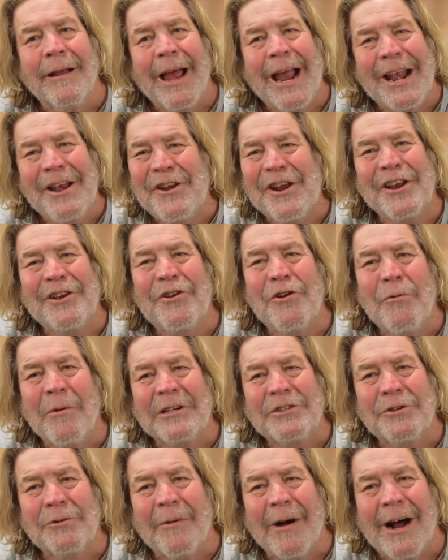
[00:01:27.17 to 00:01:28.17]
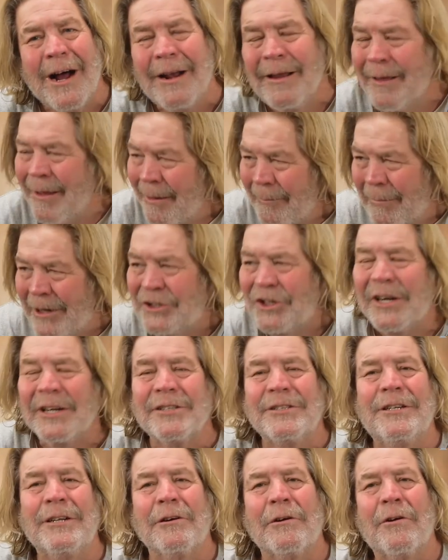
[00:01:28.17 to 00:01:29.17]
And you could do what you want, but you
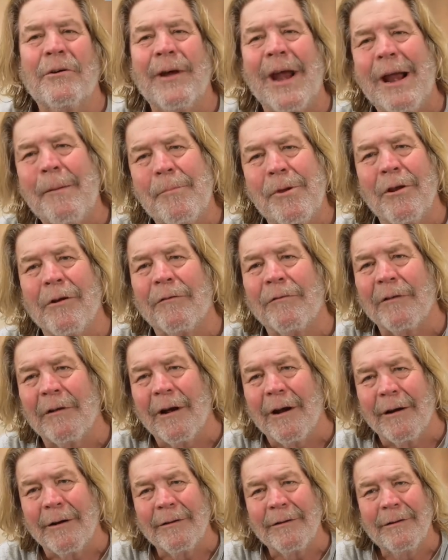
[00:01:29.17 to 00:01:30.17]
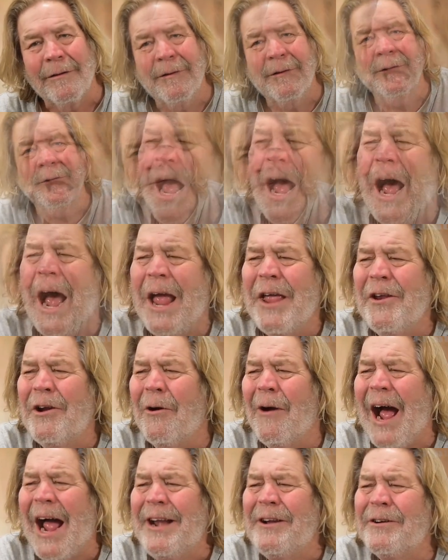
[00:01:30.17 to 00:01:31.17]
could still create beautiful art. You
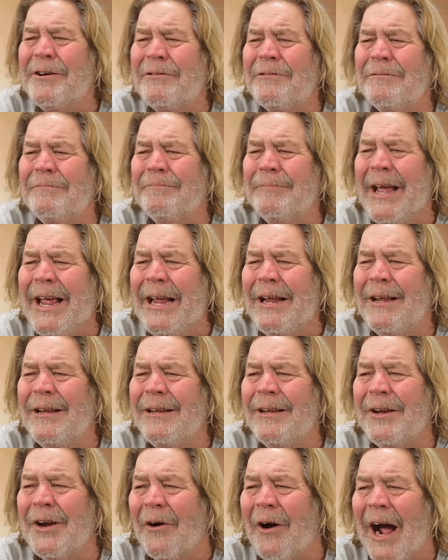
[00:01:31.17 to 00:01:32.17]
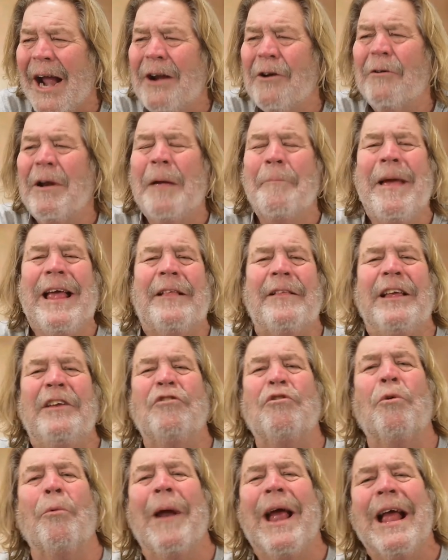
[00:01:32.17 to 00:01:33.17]
know, I don't make these
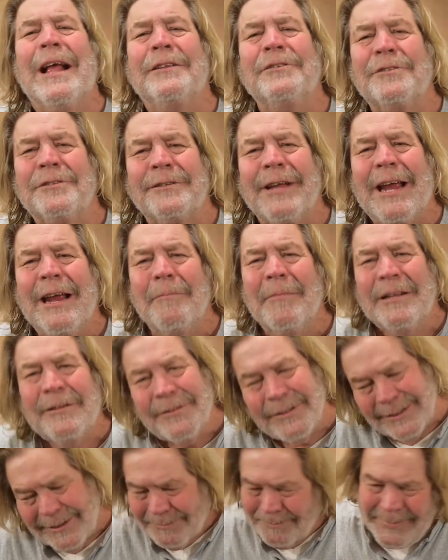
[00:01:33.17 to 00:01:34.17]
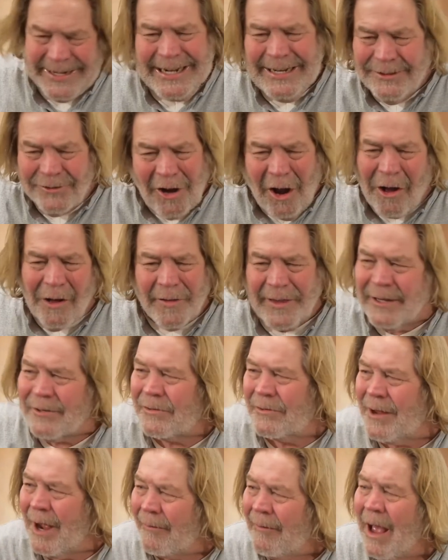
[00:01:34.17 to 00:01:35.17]
grand statements, this means all this
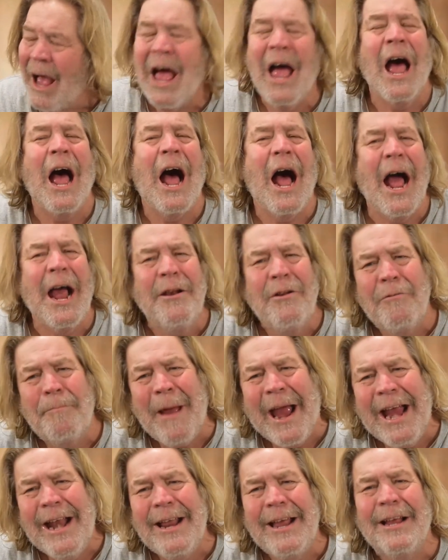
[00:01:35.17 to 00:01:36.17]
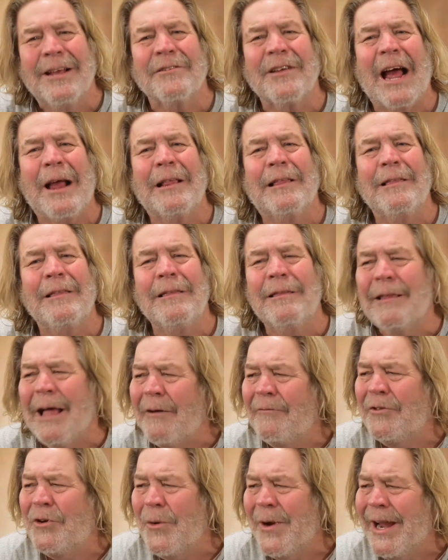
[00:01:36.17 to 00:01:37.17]
stuff. I do painting because I
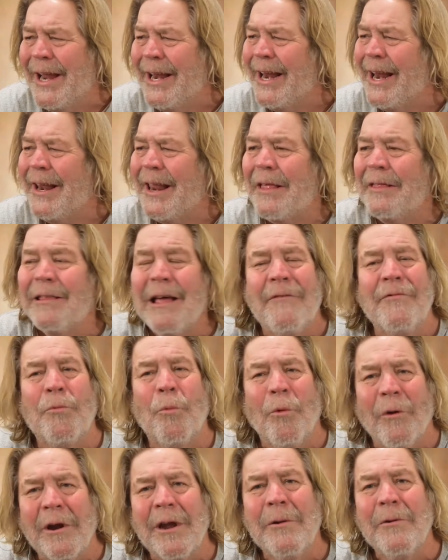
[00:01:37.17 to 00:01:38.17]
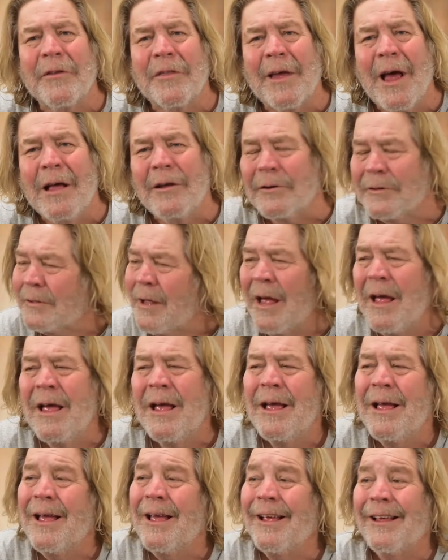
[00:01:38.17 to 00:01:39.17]
love doing it and I love working with colors.
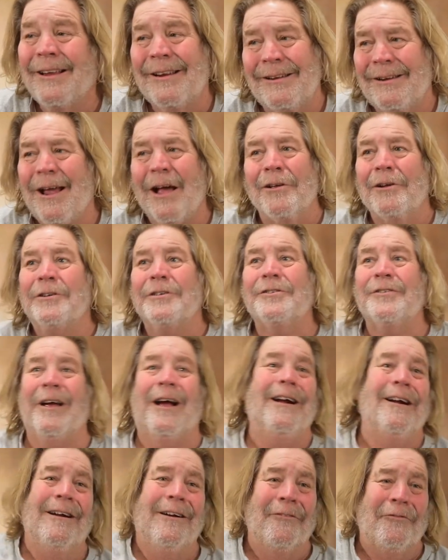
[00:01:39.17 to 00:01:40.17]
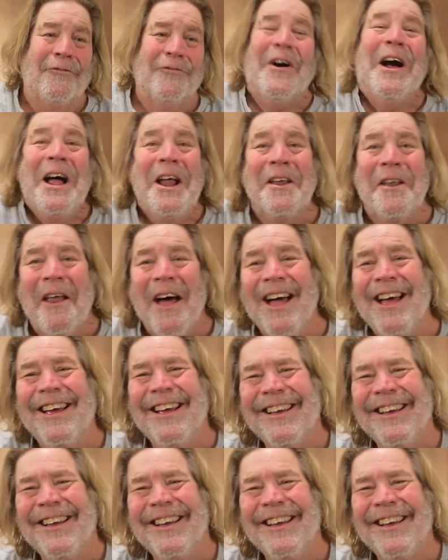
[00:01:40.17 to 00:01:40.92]
Colors are fun.